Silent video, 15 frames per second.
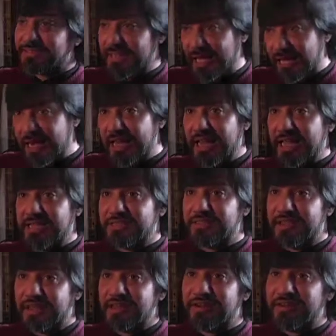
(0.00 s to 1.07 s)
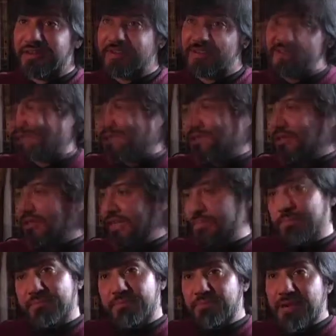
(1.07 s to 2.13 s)
analyze later. So I
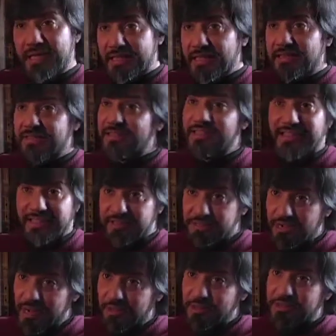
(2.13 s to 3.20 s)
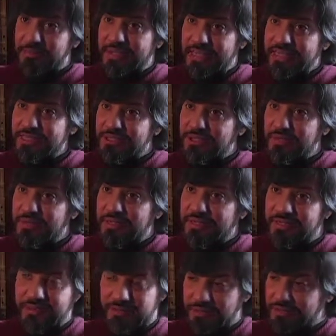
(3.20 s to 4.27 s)
played it, the guitar was my instrument.